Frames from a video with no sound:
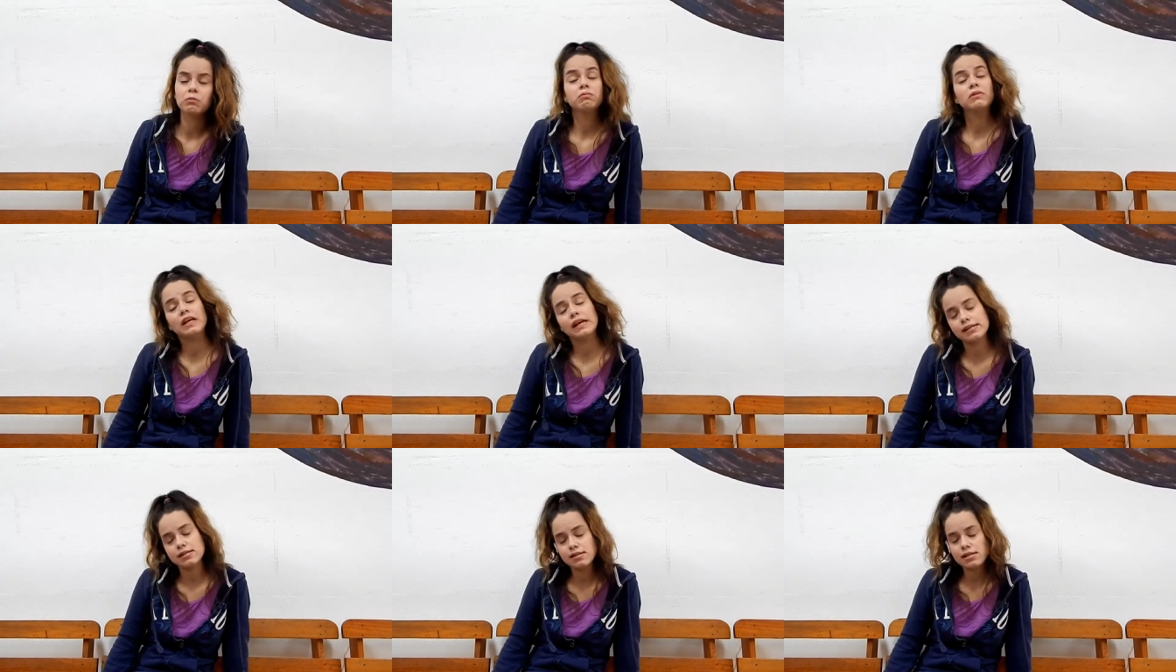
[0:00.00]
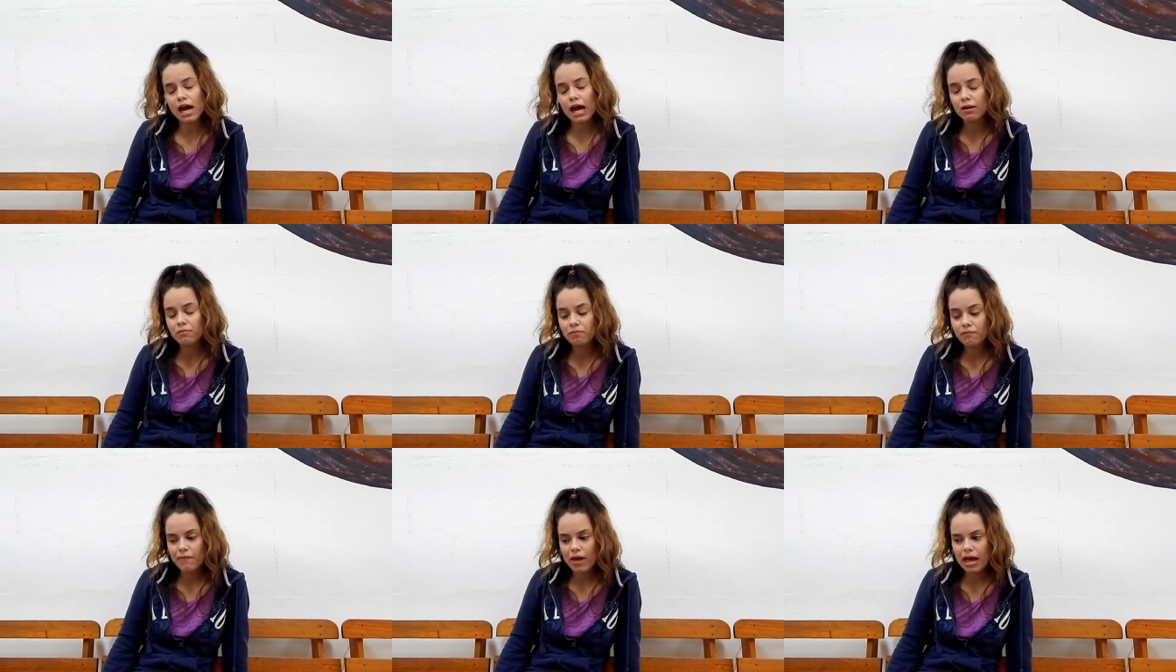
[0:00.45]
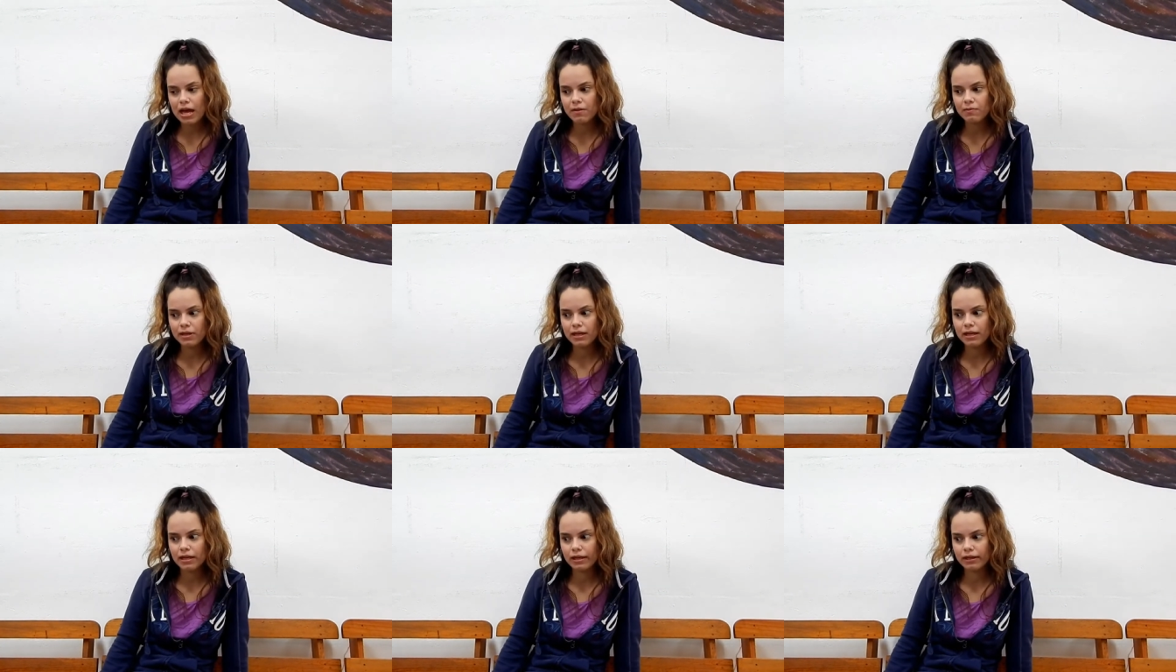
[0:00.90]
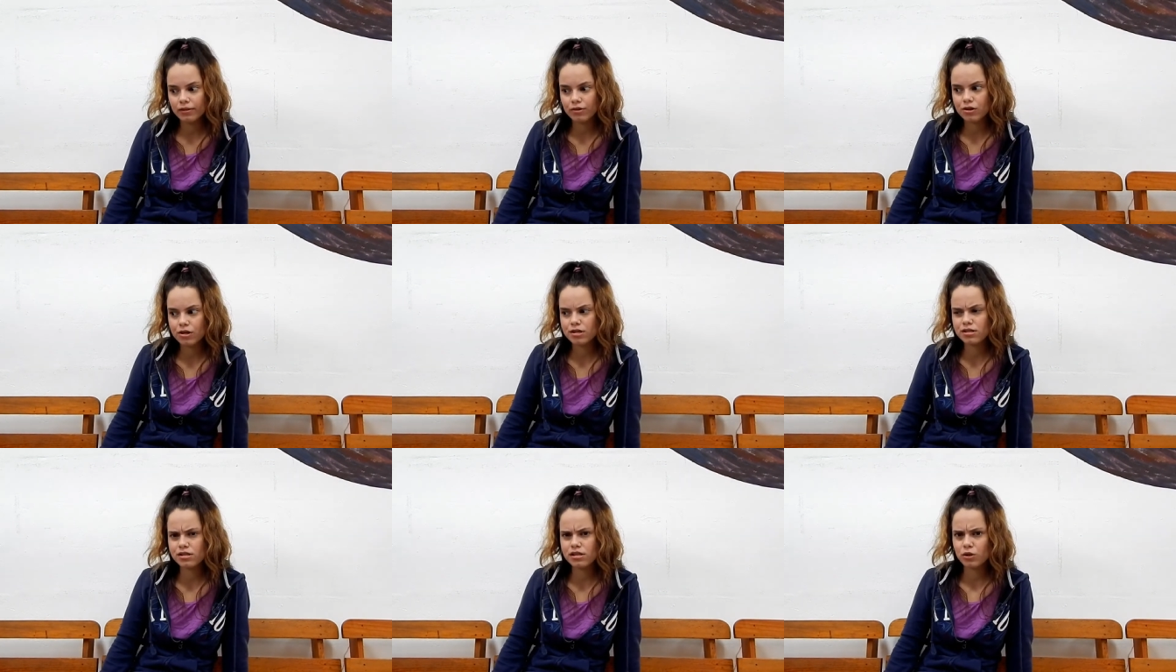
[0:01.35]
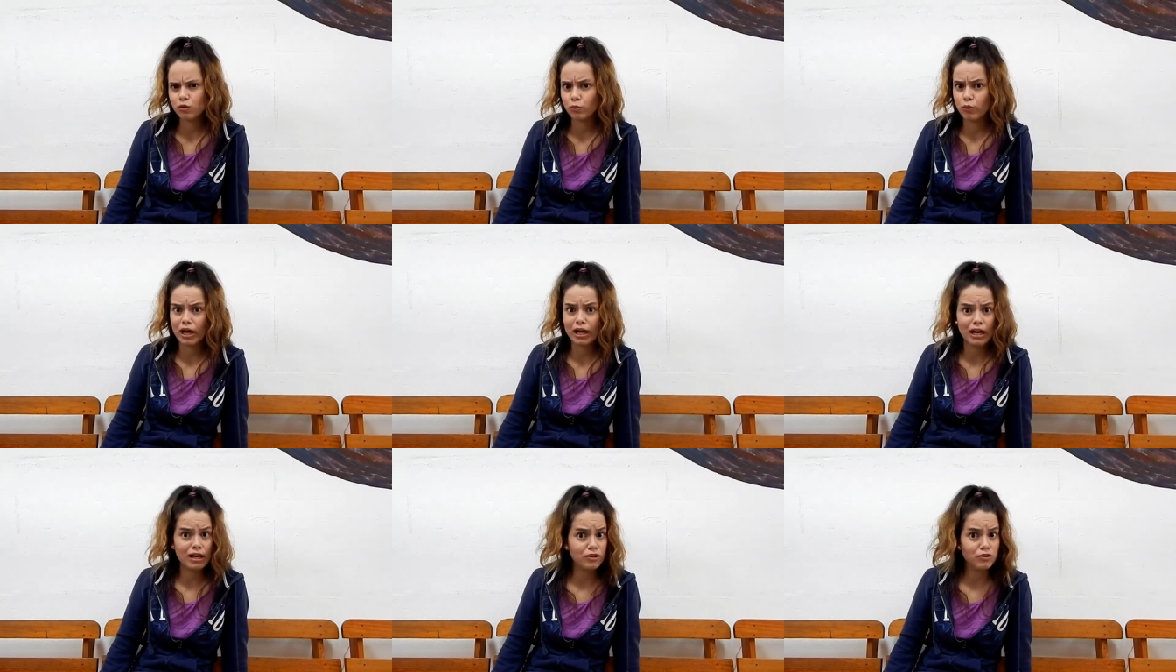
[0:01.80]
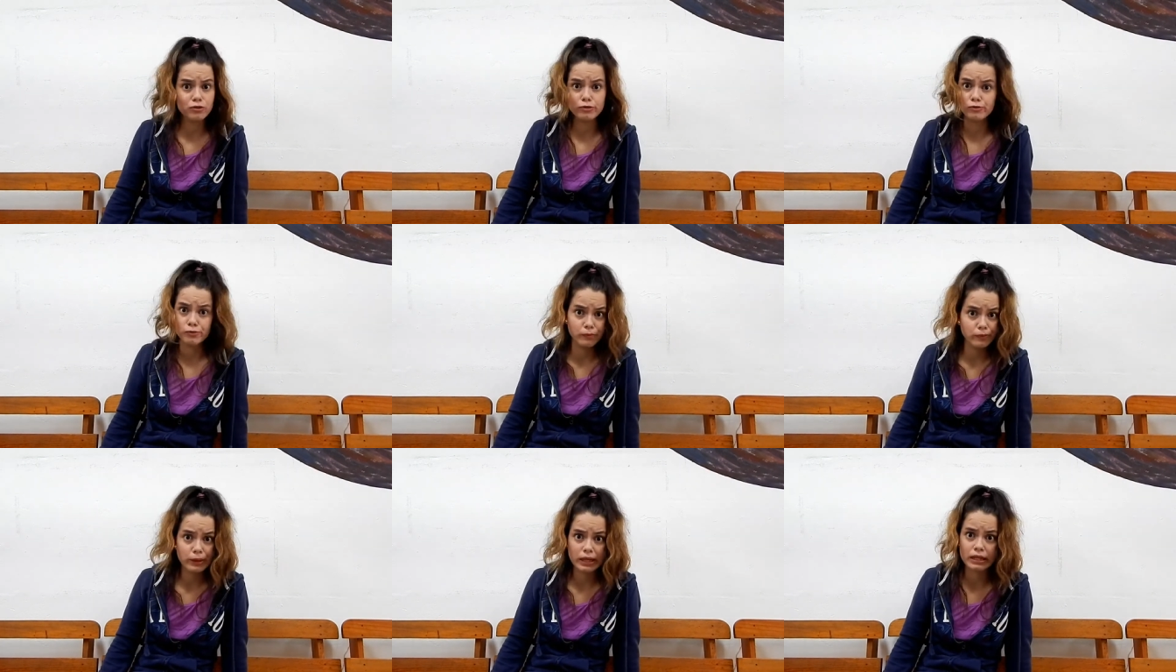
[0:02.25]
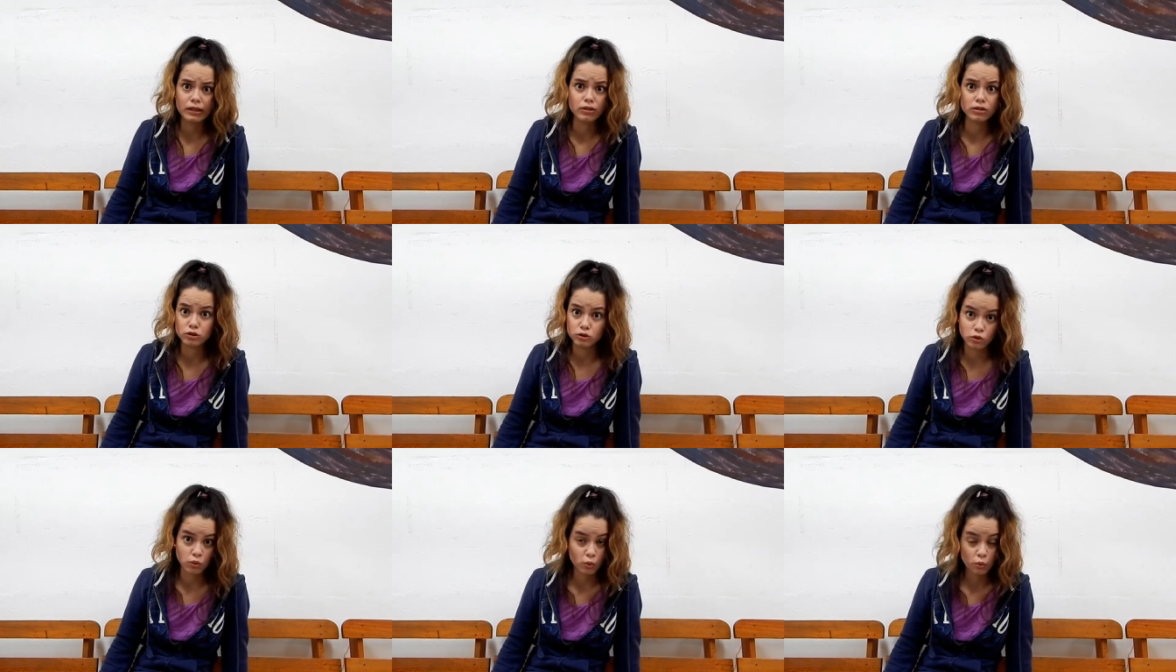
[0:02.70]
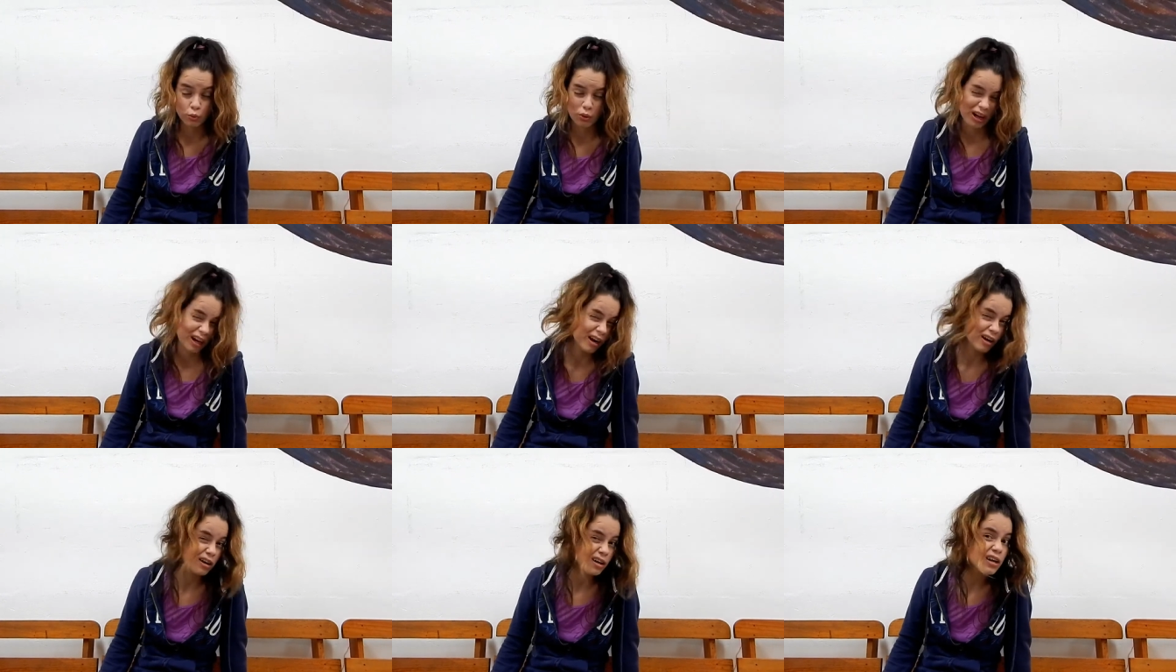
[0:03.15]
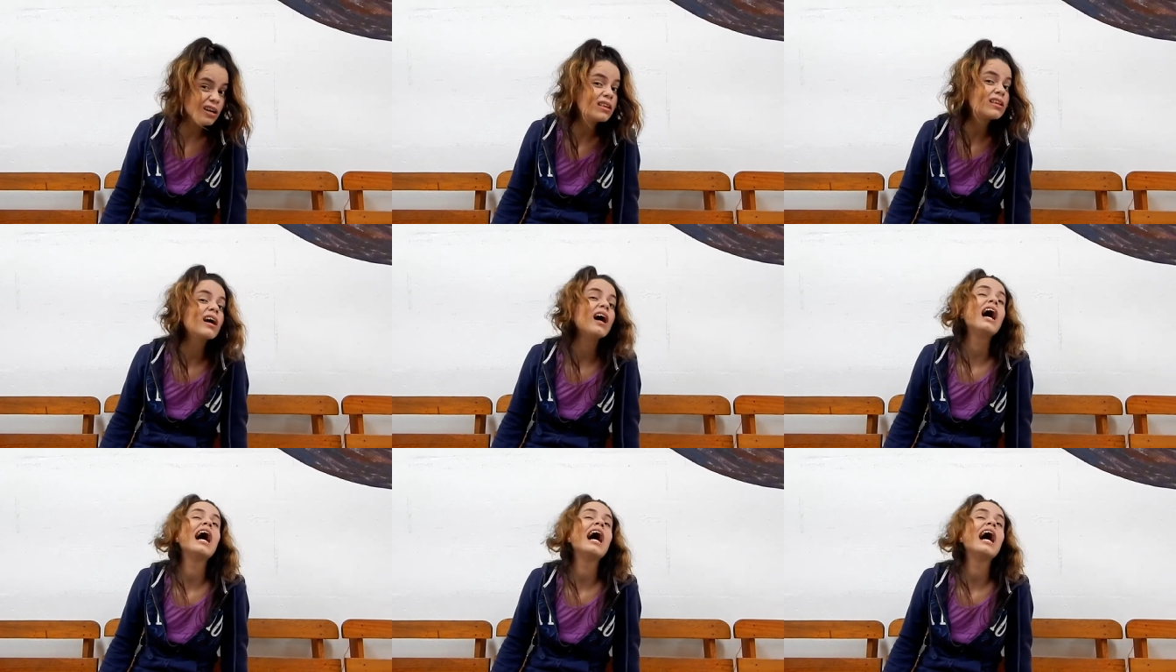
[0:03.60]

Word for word: Yes, I may be interested in are you so weird.